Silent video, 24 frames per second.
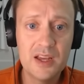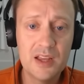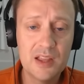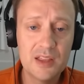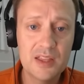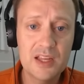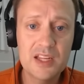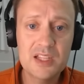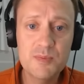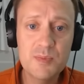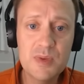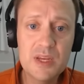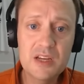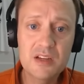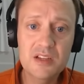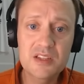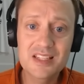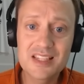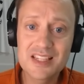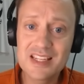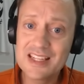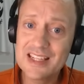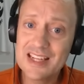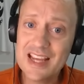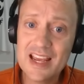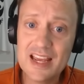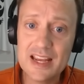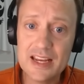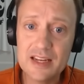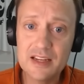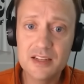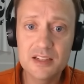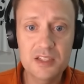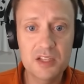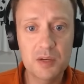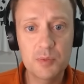That's because
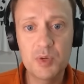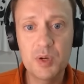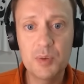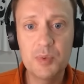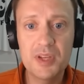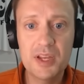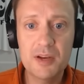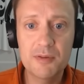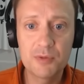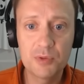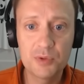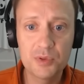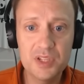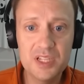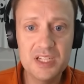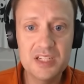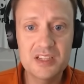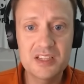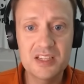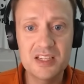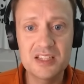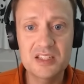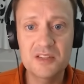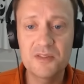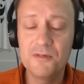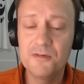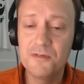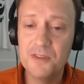today WWF released its